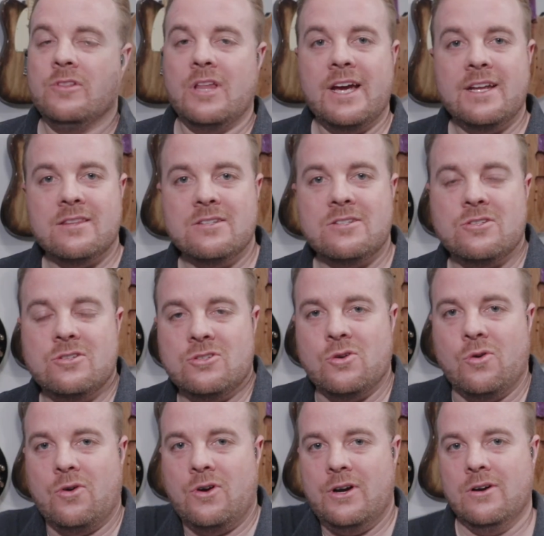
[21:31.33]
liked this
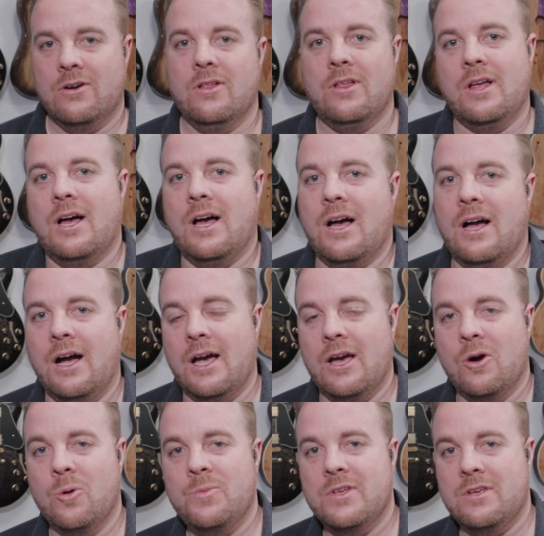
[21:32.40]
tutorial, I
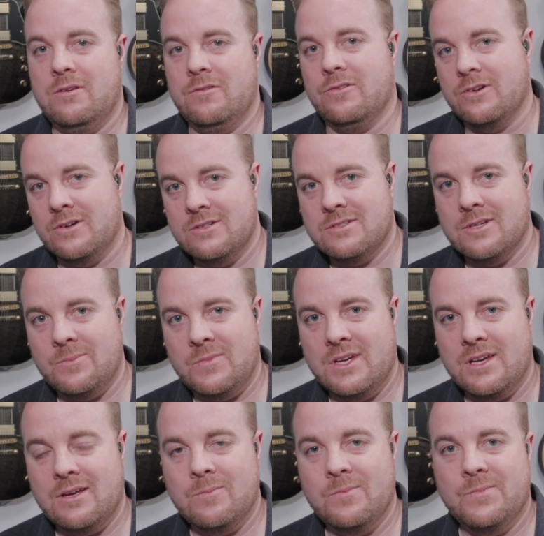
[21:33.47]
hope that you've learned
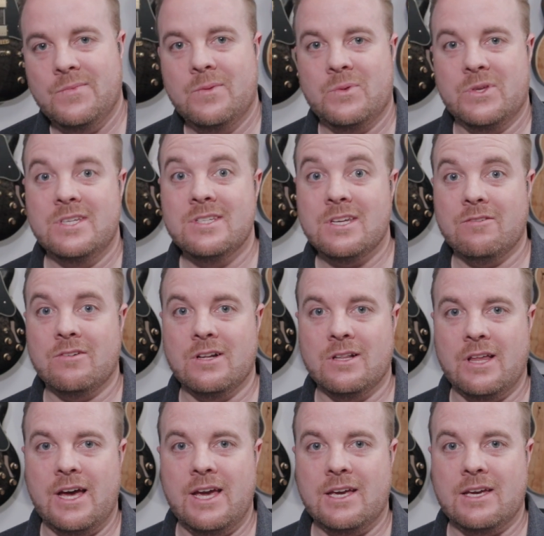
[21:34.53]
something. Please give it a
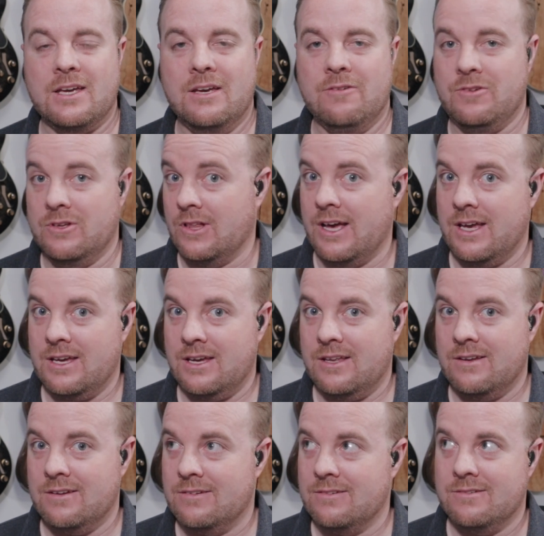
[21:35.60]
like. If you like
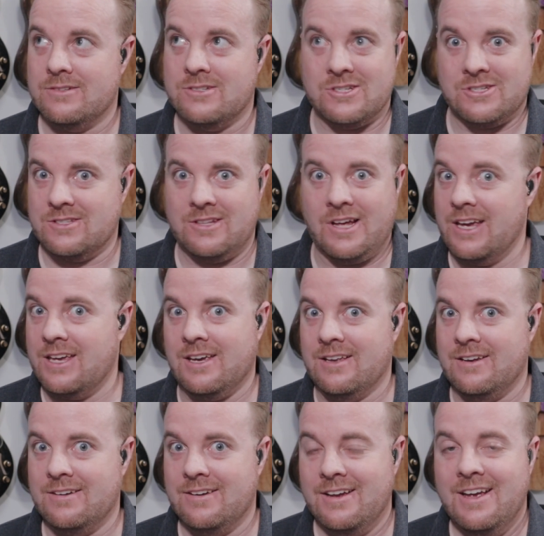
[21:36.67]
it, just like it.
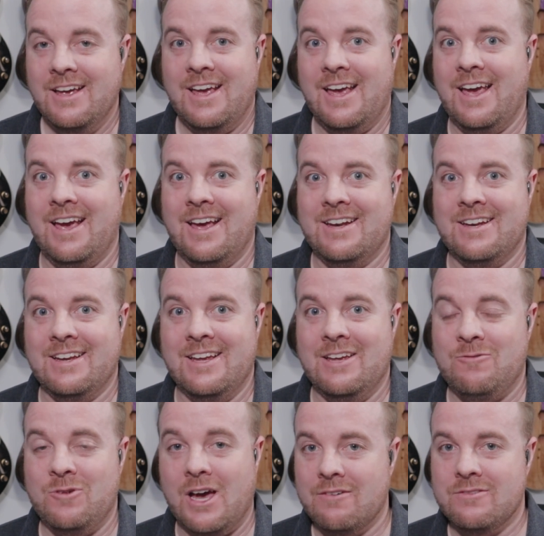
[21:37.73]
And
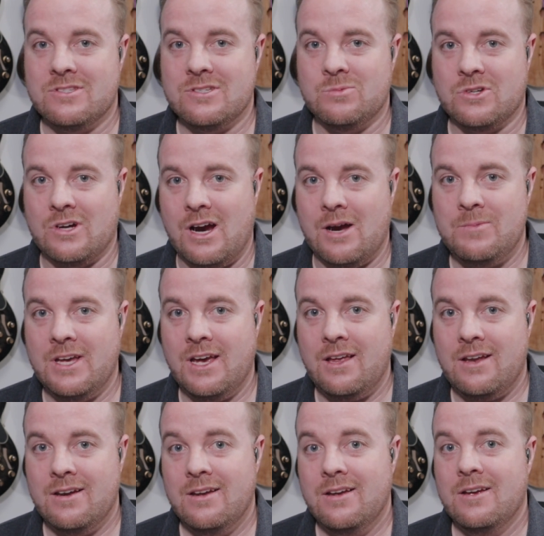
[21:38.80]
if you haven't subscribed
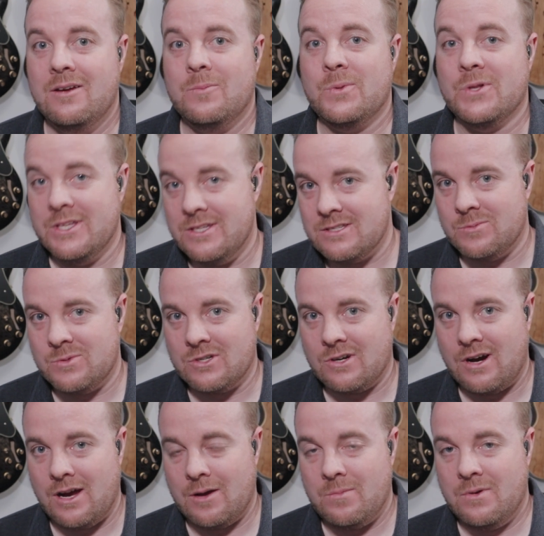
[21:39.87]
yet, please
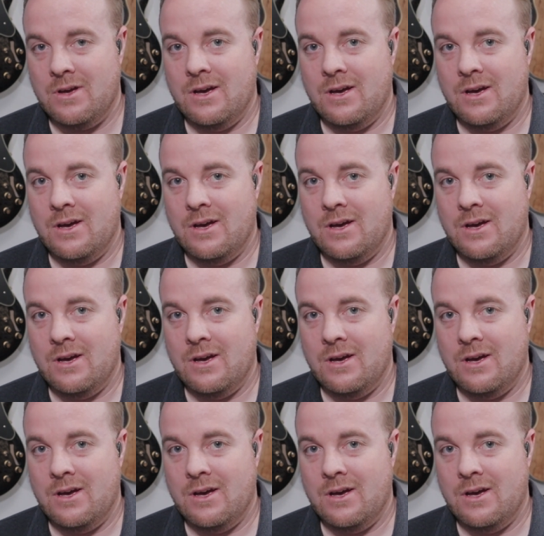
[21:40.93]
subscribe.